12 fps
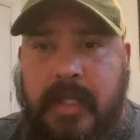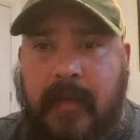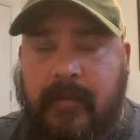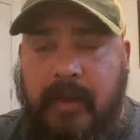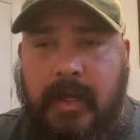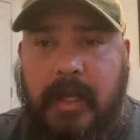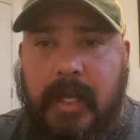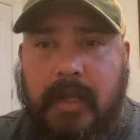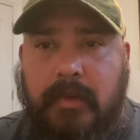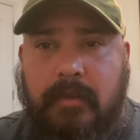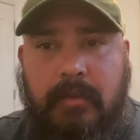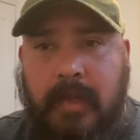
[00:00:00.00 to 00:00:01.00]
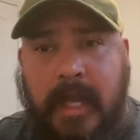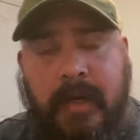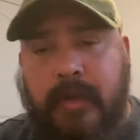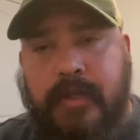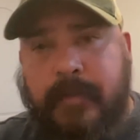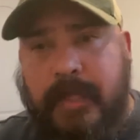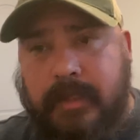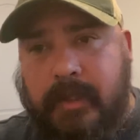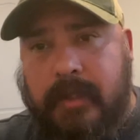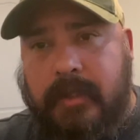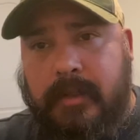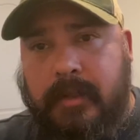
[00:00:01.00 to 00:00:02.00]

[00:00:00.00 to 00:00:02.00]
definitely not Earl Spence good.